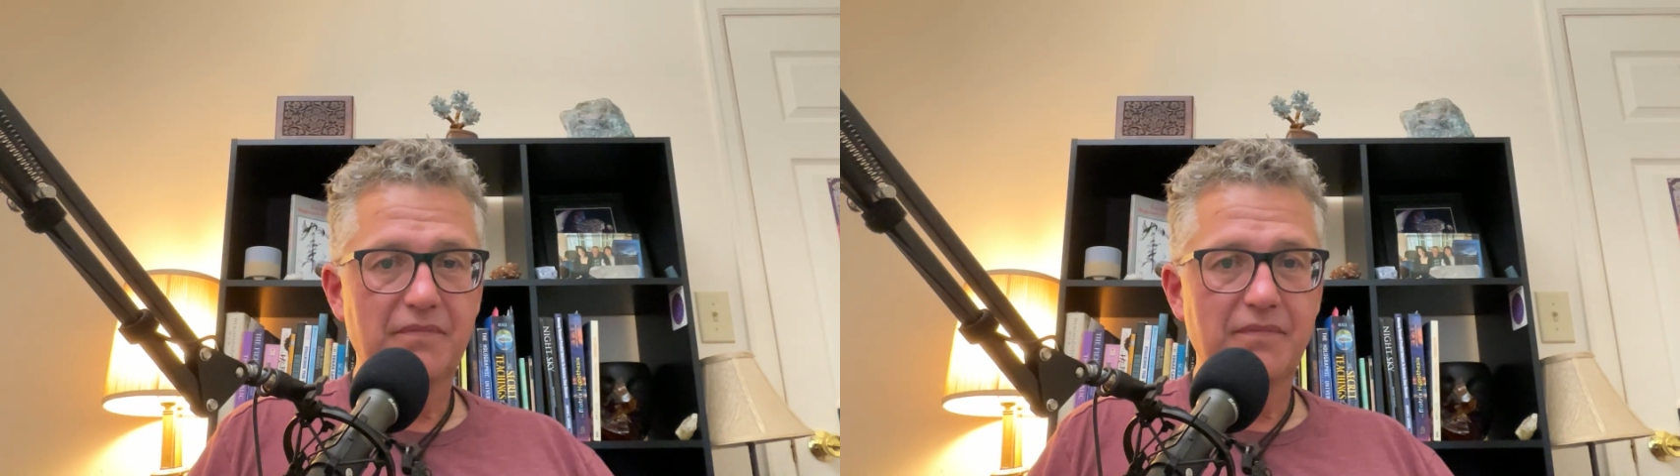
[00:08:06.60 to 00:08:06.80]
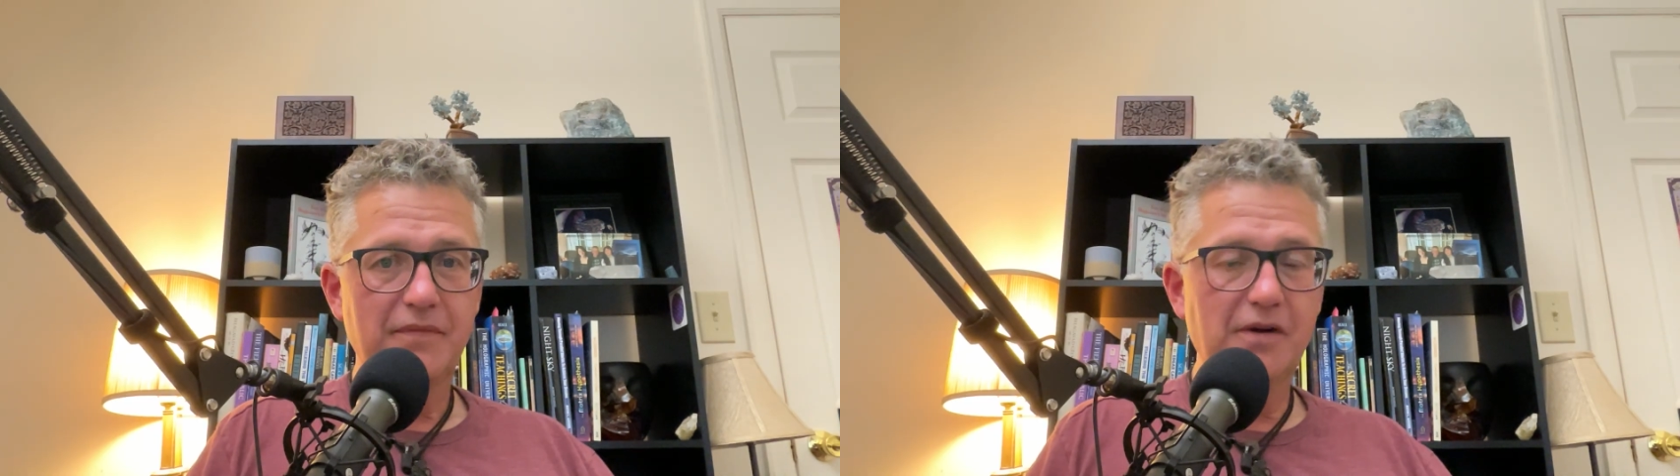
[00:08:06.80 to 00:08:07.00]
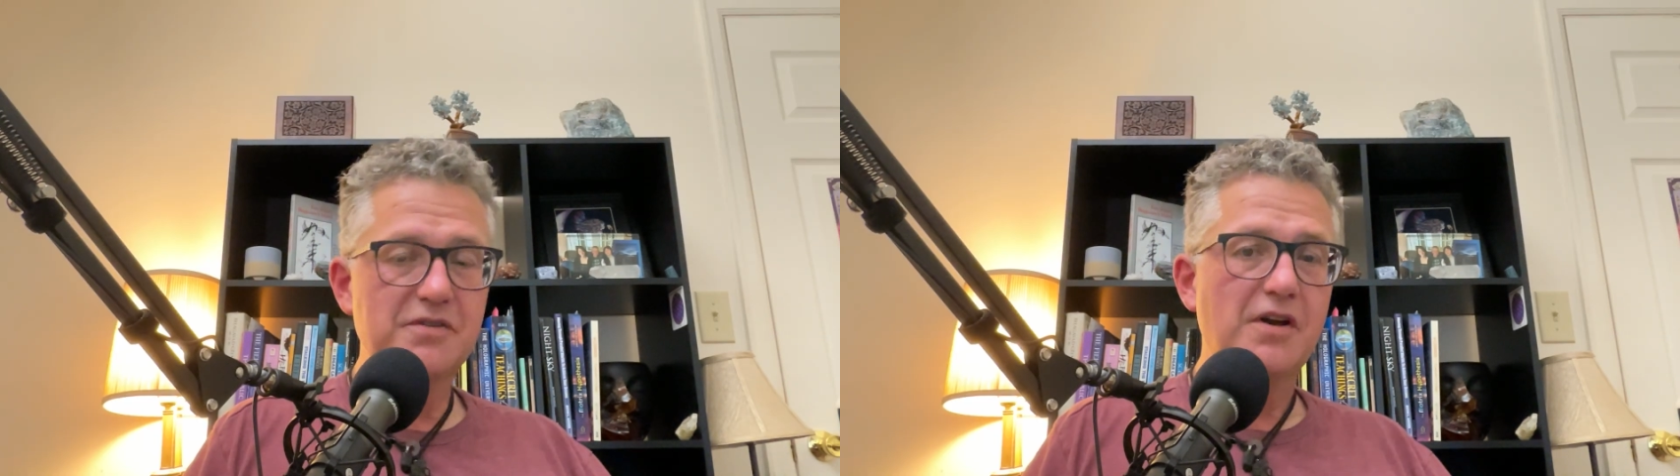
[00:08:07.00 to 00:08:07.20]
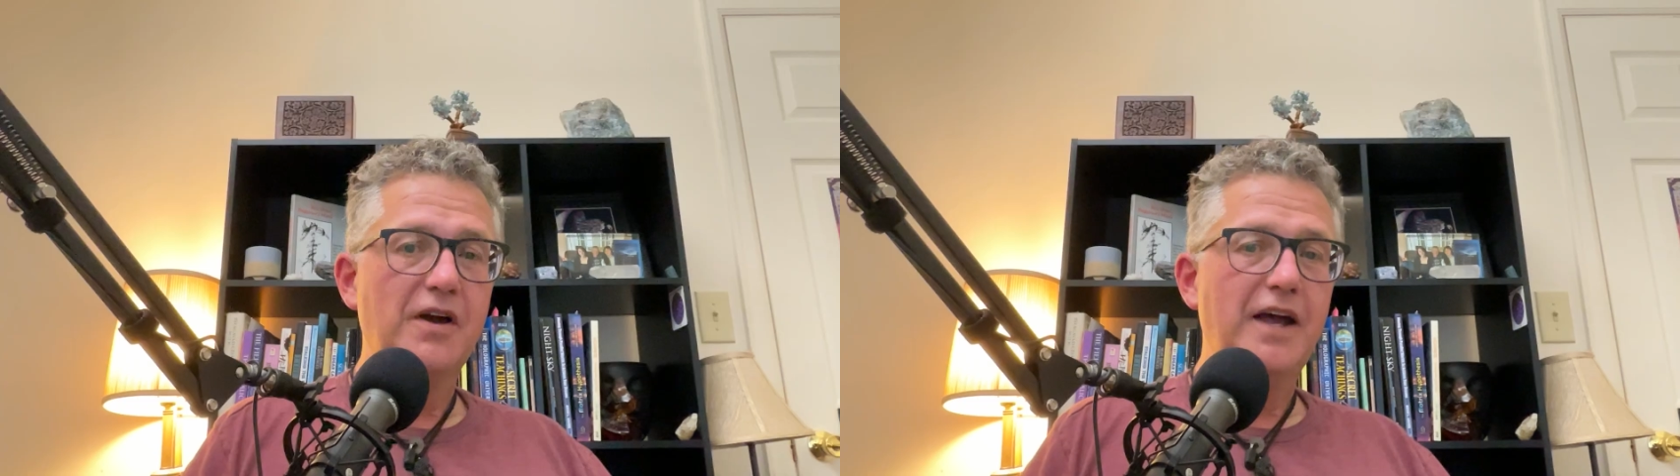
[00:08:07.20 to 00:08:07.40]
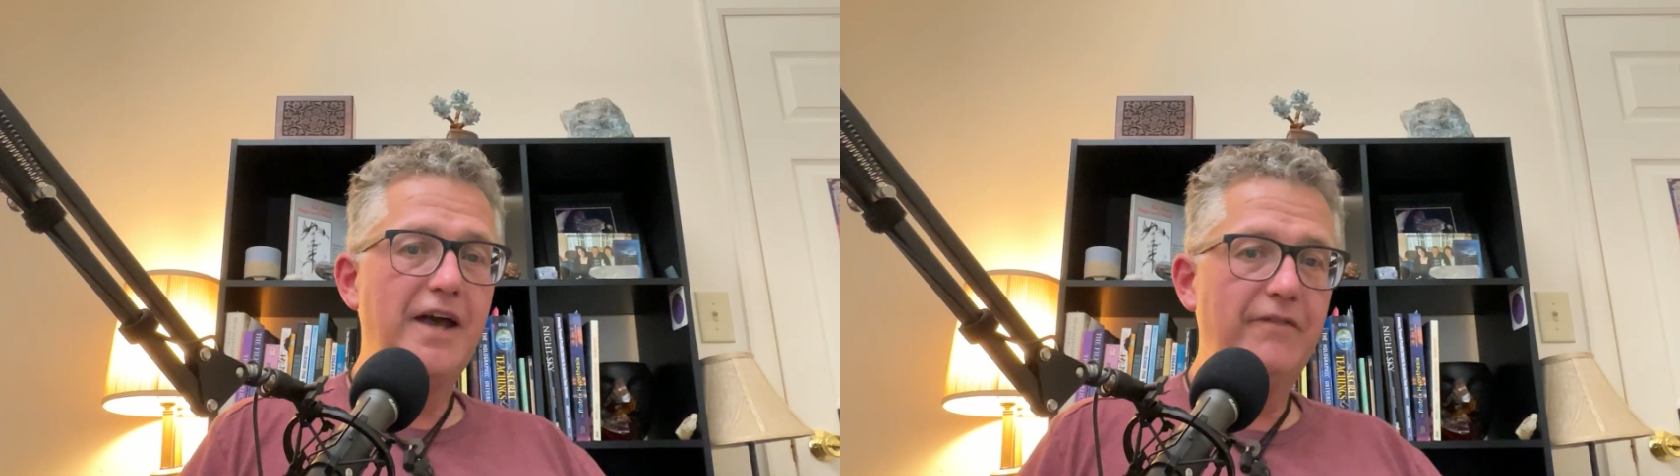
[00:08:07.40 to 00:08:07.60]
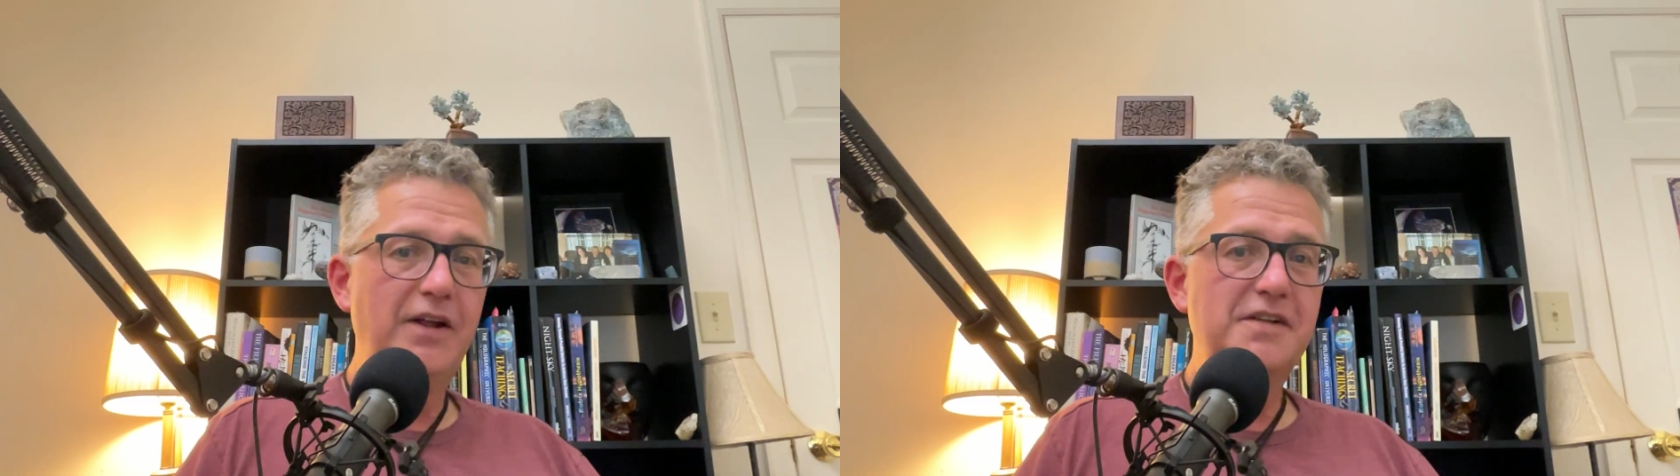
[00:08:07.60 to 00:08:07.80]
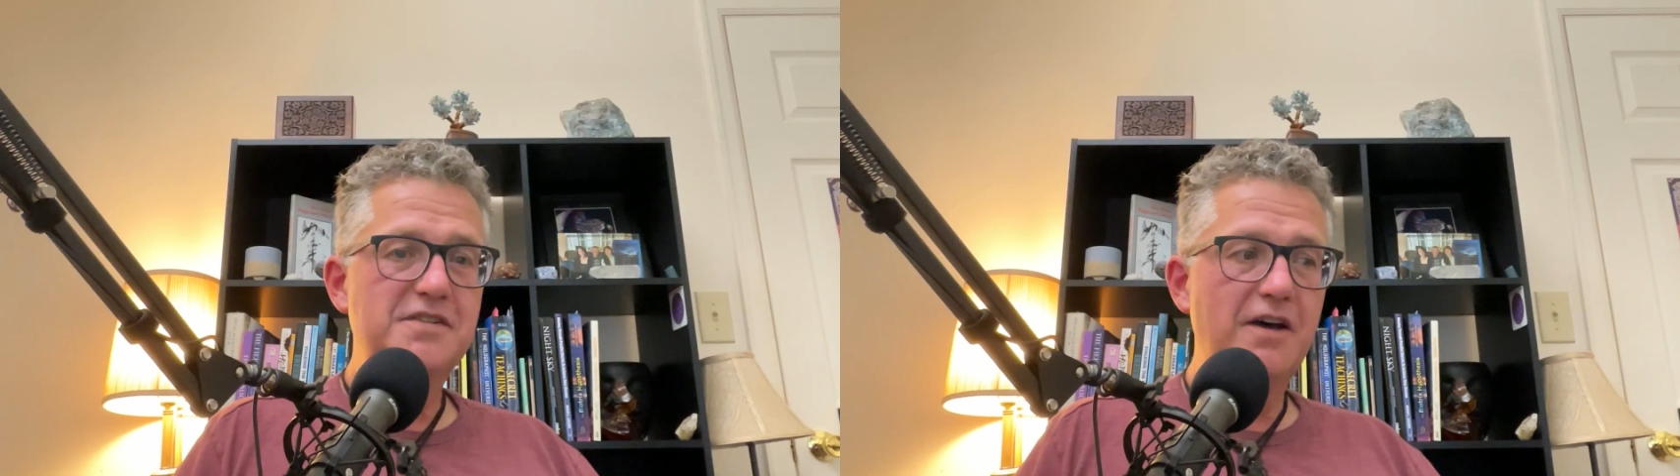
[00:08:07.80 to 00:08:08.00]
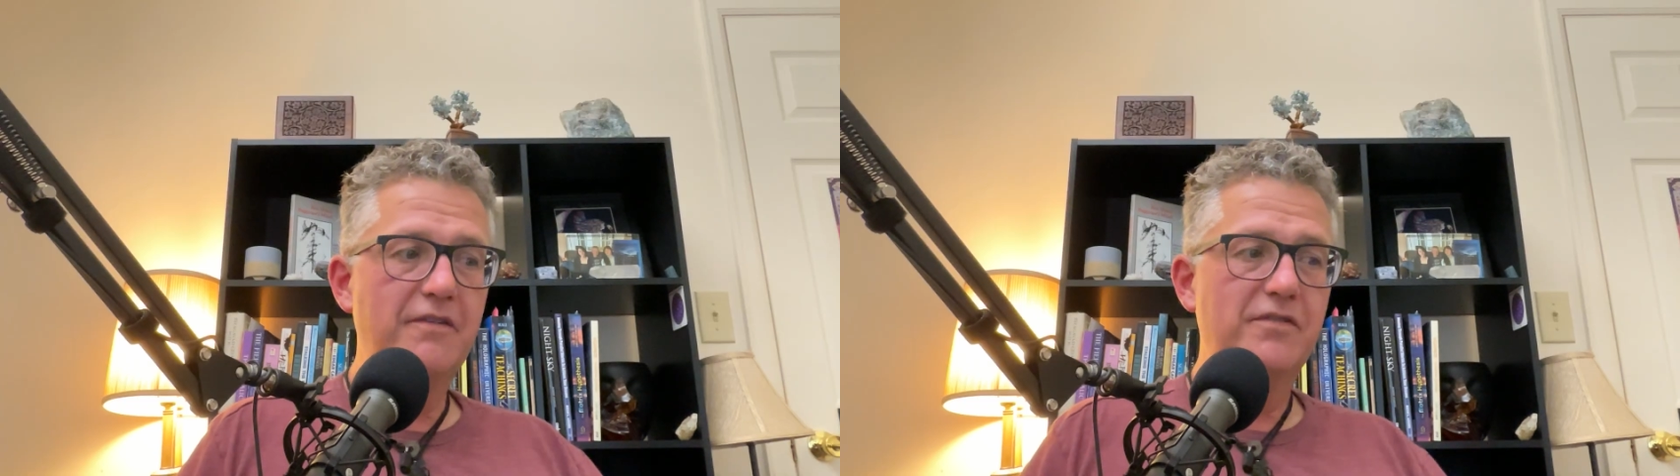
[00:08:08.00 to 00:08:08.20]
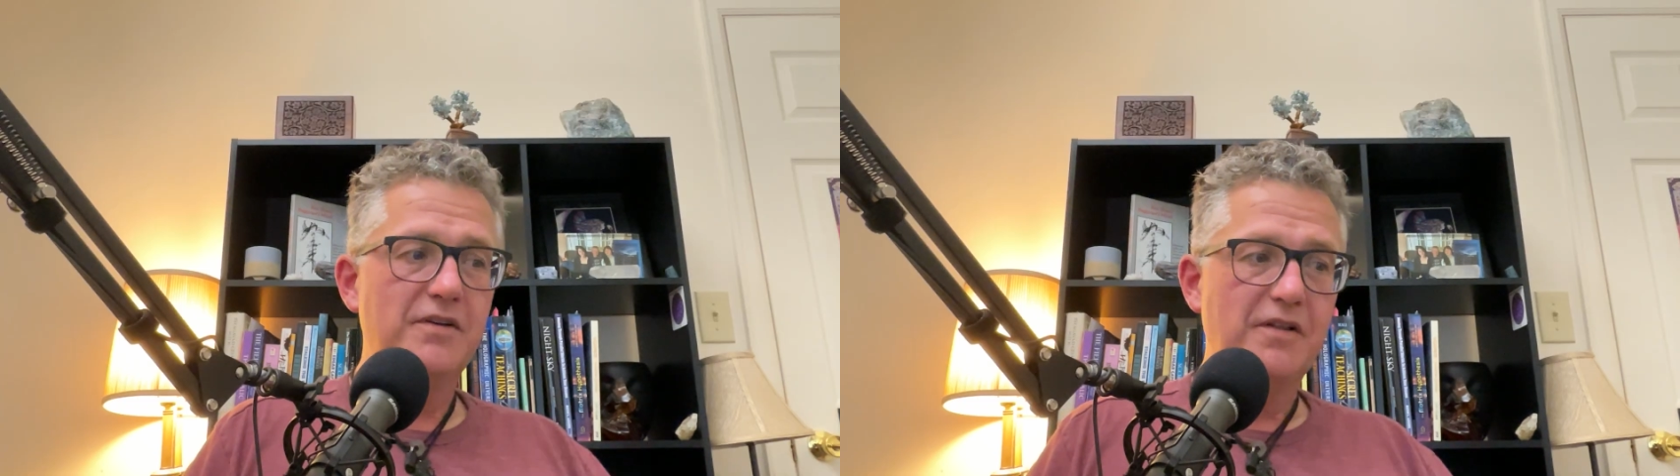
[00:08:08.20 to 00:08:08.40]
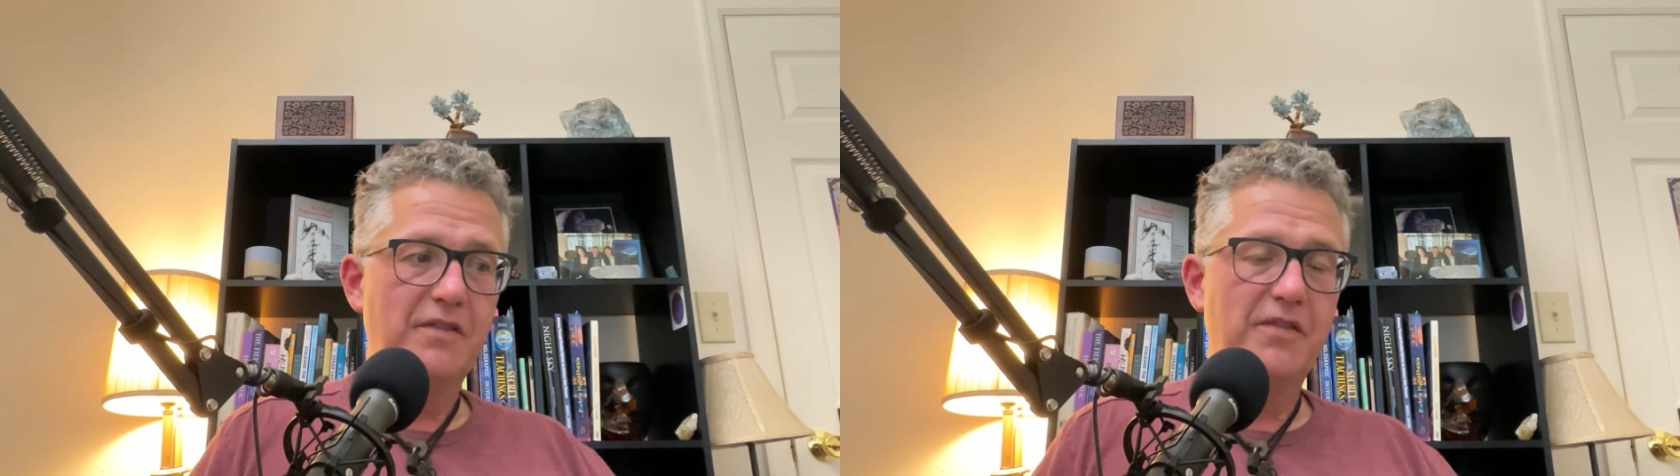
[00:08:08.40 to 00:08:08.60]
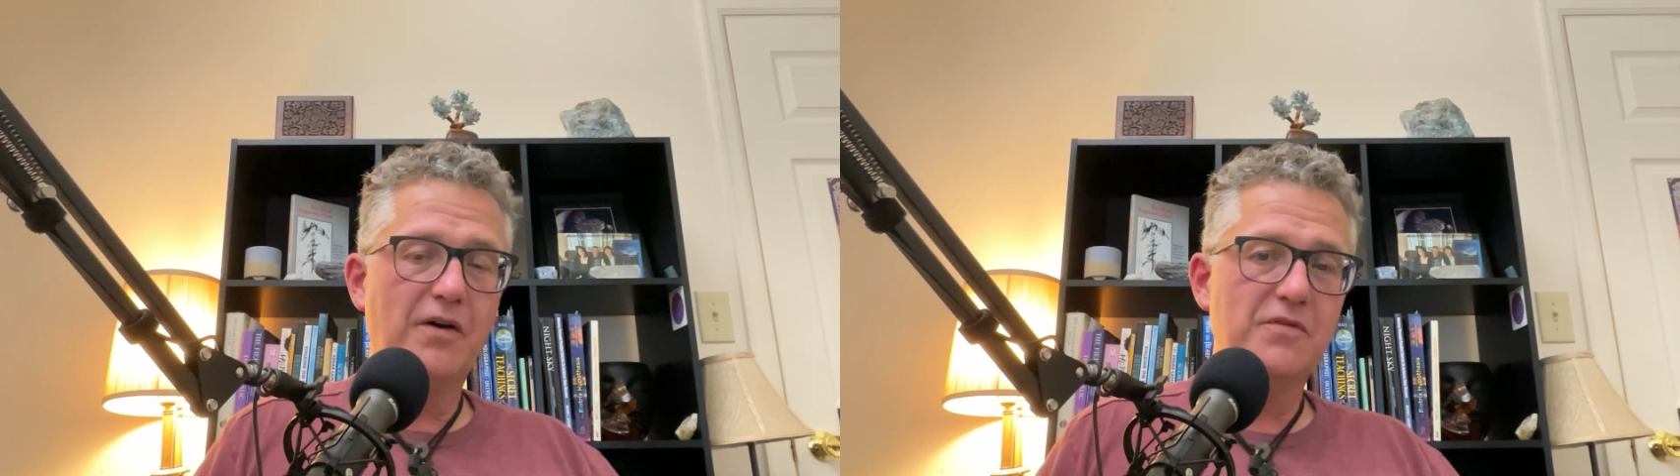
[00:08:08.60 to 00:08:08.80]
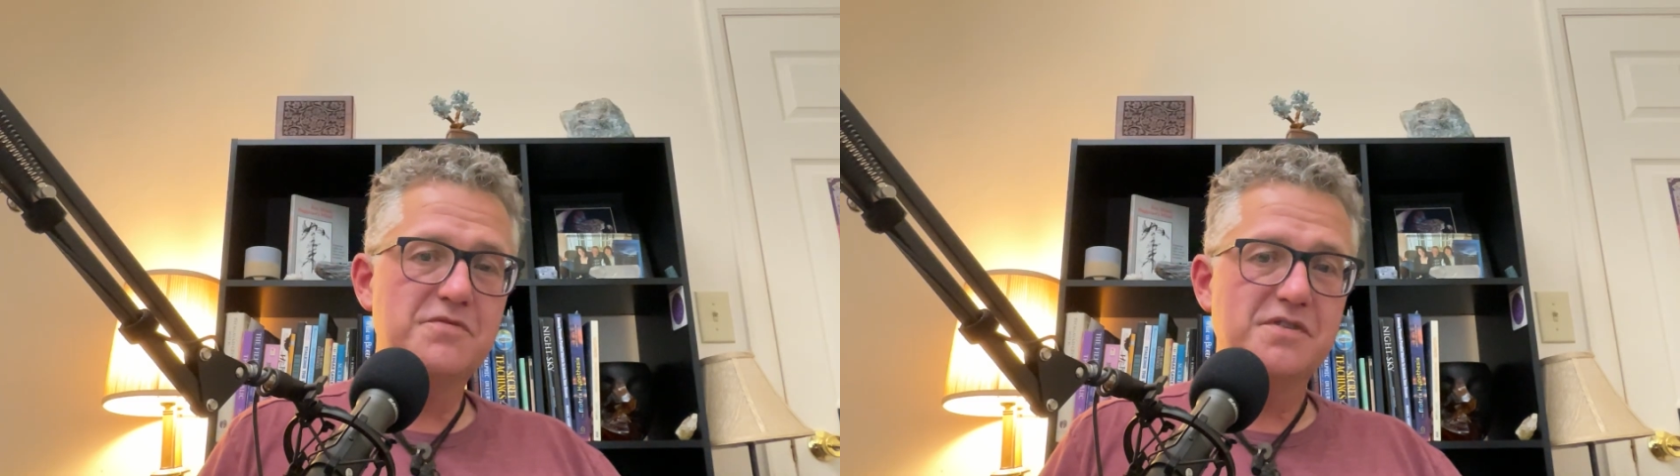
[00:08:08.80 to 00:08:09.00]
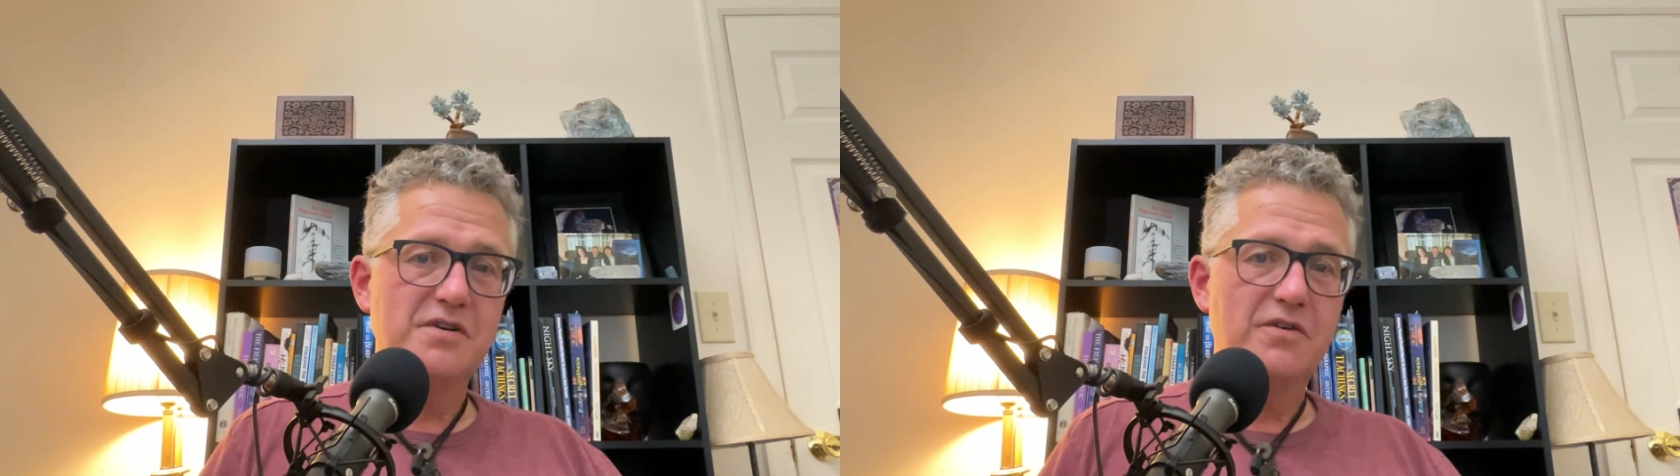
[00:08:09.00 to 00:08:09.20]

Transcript: There's evidence of those